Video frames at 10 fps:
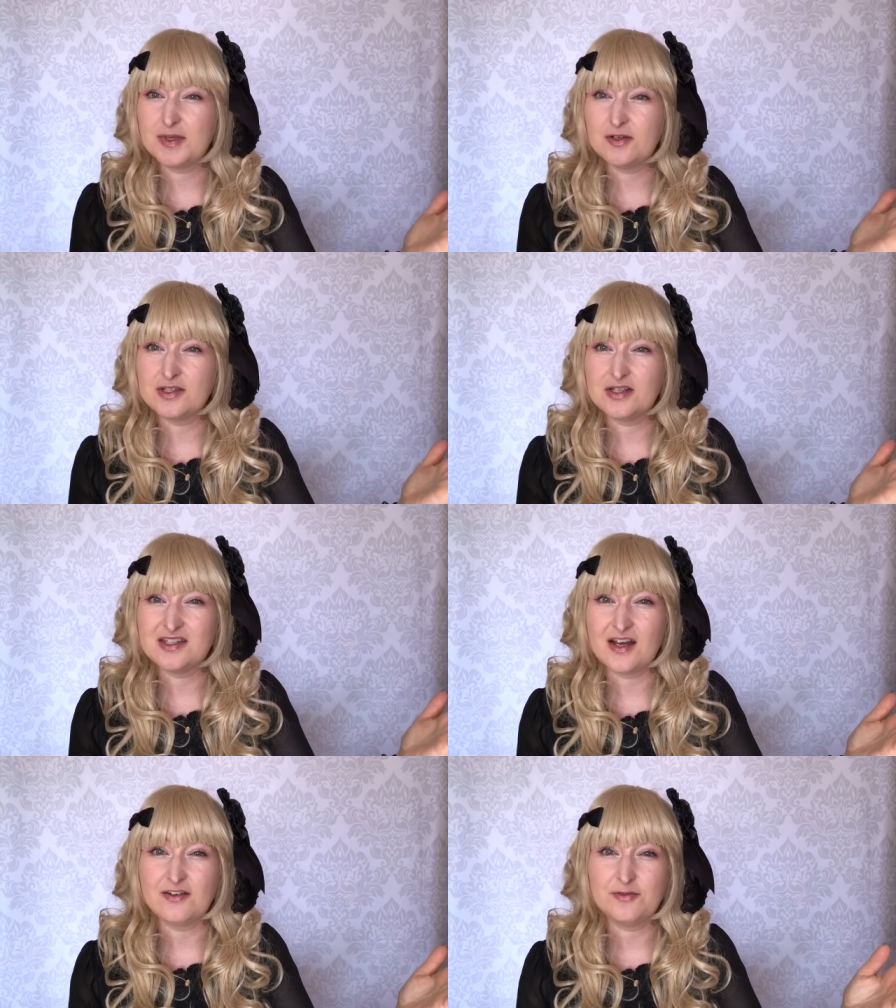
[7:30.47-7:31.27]
because
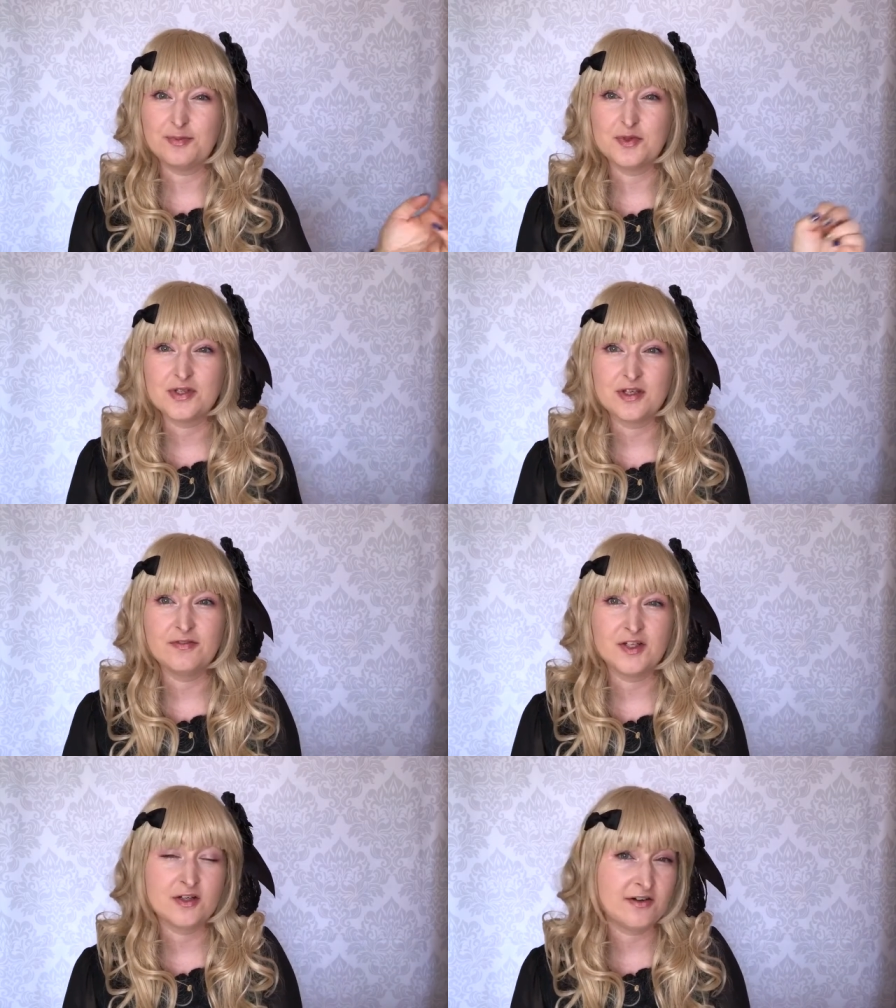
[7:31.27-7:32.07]
instead of posting a
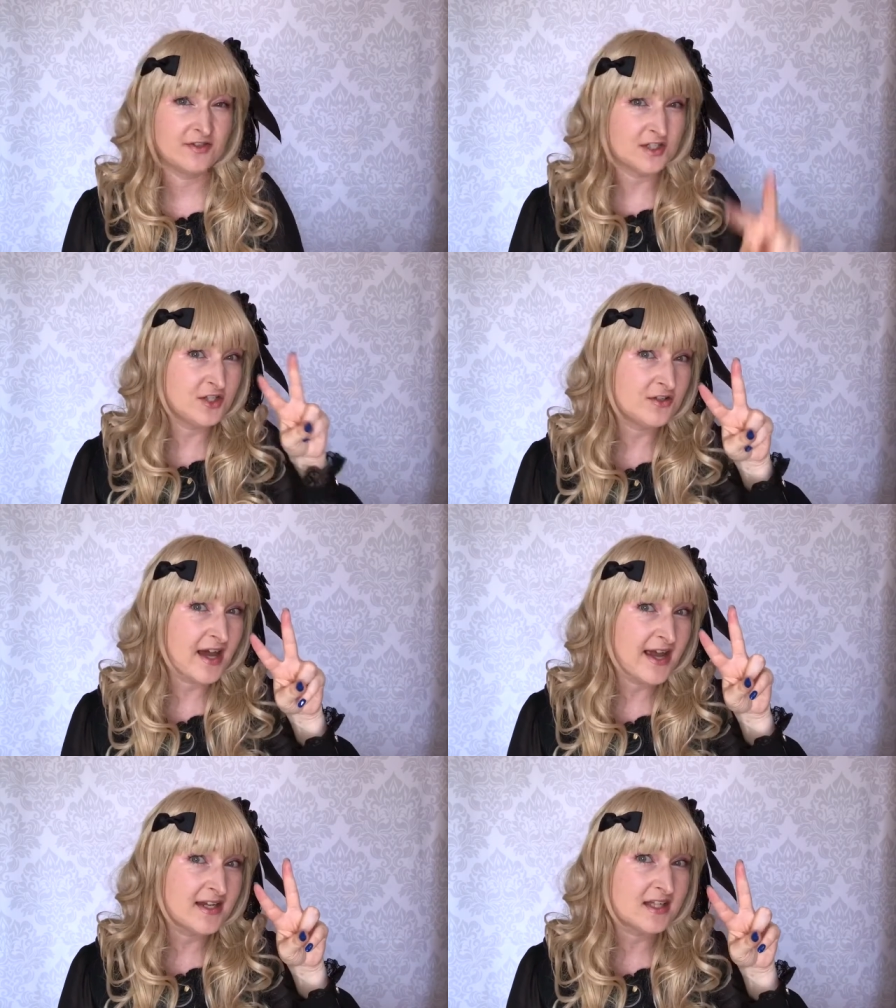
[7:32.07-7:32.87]
video every two
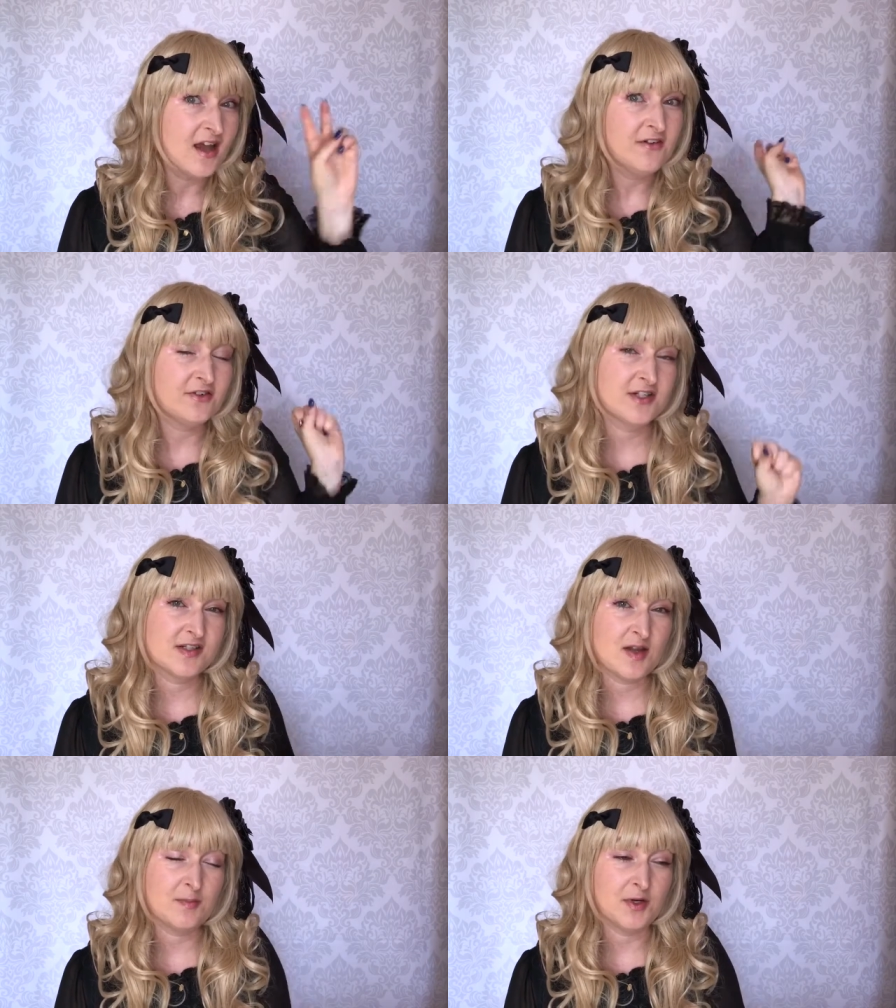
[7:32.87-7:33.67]
days for
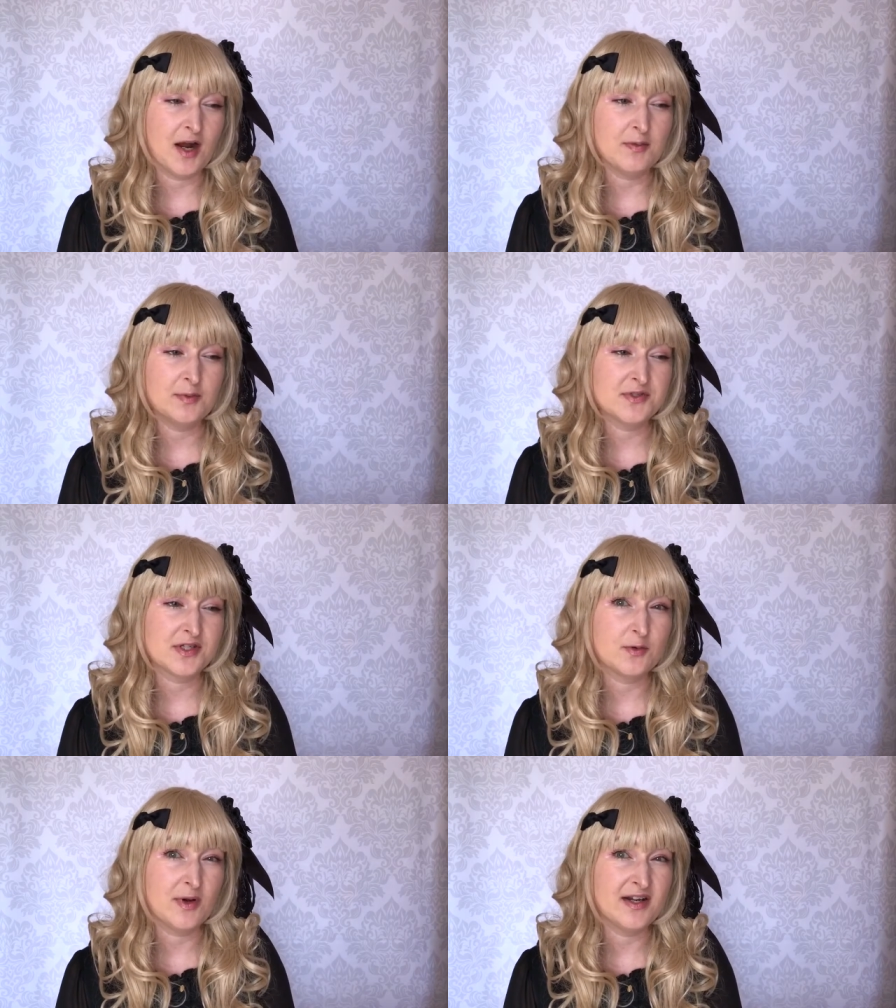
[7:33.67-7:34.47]
December, I'm
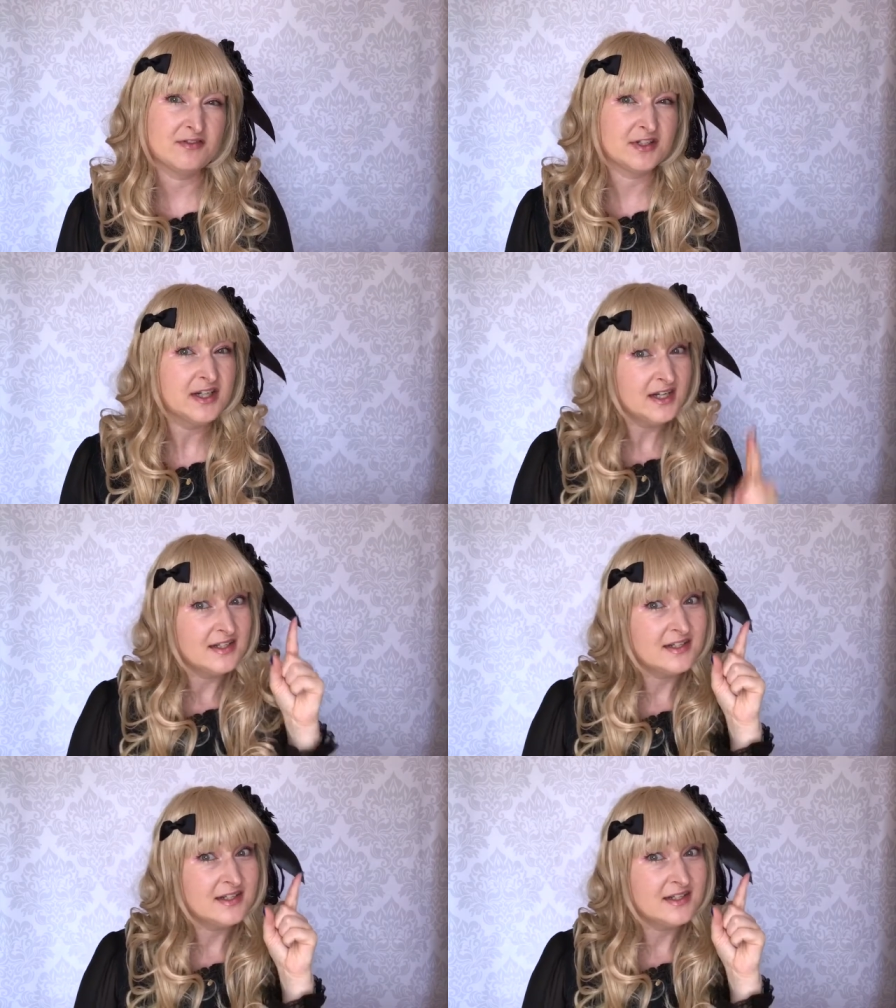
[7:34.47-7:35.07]
posting one every